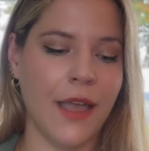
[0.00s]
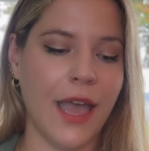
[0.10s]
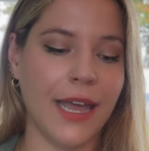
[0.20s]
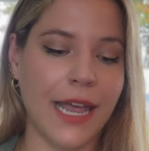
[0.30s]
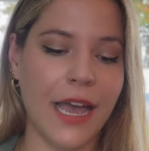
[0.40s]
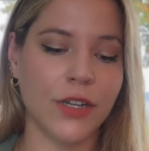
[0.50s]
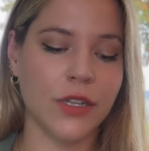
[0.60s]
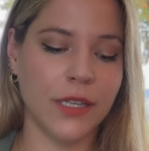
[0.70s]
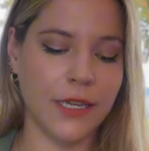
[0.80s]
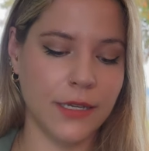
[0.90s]
And
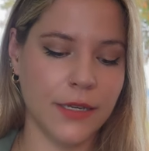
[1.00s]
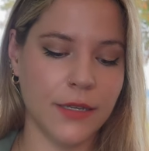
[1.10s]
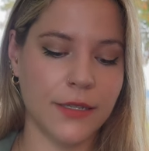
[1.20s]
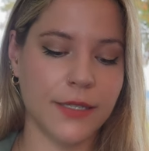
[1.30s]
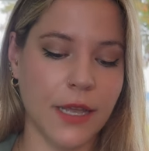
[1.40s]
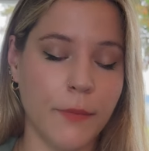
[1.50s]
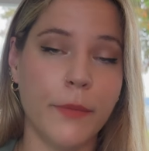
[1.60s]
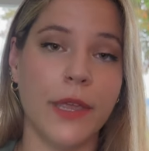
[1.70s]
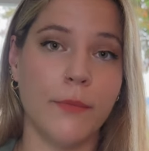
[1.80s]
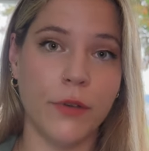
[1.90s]
actually, some
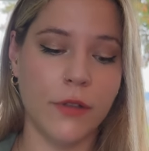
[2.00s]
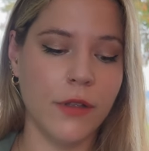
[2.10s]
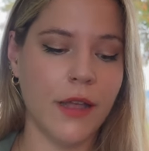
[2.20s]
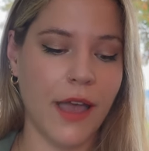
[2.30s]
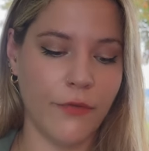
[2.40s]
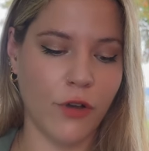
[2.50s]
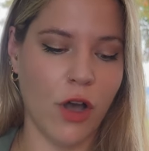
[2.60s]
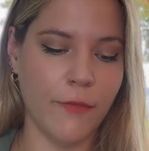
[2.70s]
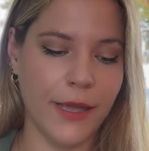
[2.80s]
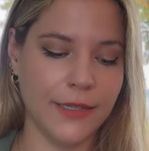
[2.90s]
people have
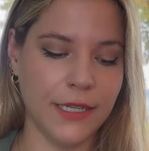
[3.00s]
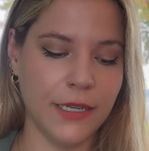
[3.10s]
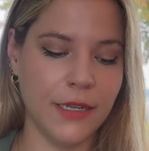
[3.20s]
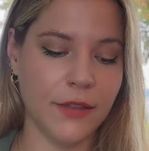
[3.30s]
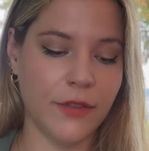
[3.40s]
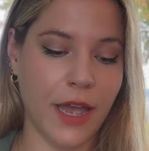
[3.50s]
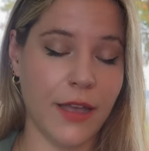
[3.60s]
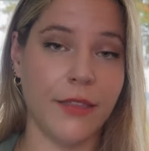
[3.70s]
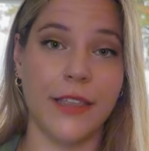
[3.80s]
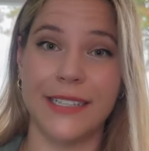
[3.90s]
commented
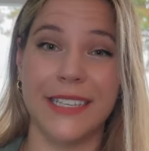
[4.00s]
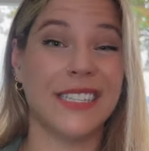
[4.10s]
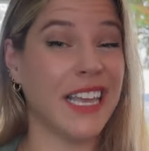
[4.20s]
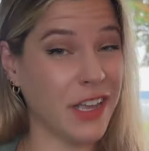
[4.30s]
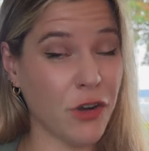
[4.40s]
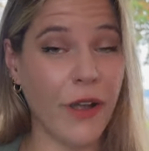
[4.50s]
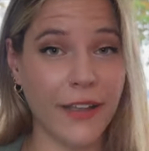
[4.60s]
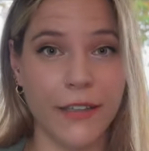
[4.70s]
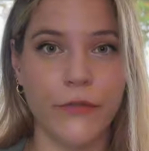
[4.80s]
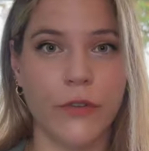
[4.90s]
that this is
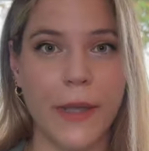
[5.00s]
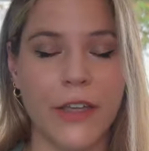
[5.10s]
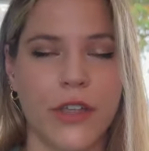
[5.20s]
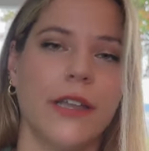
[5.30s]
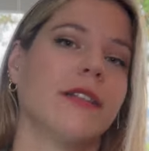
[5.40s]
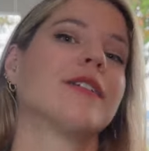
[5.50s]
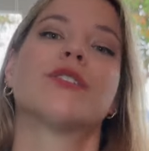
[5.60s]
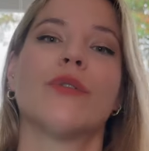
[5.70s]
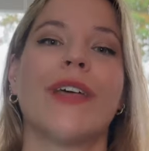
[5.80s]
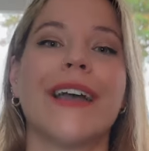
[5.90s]
incorrect information.
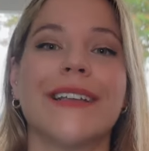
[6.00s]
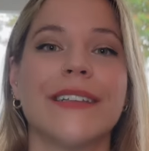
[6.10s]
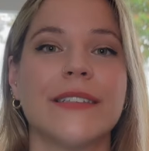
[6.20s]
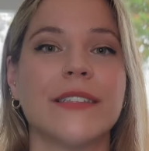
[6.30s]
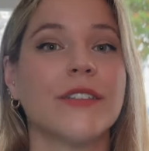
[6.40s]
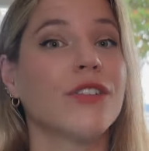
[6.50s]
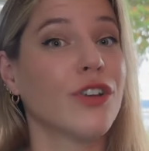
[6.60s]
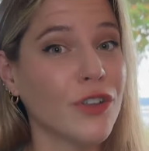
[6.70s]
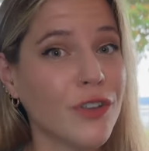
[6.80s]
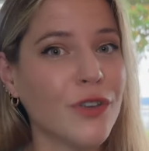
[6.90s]
So that is
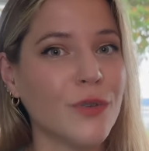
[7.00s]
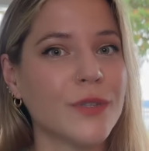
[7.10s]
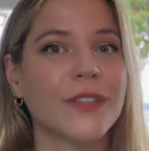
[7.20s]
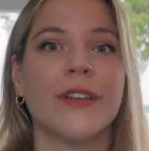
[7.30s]
good news.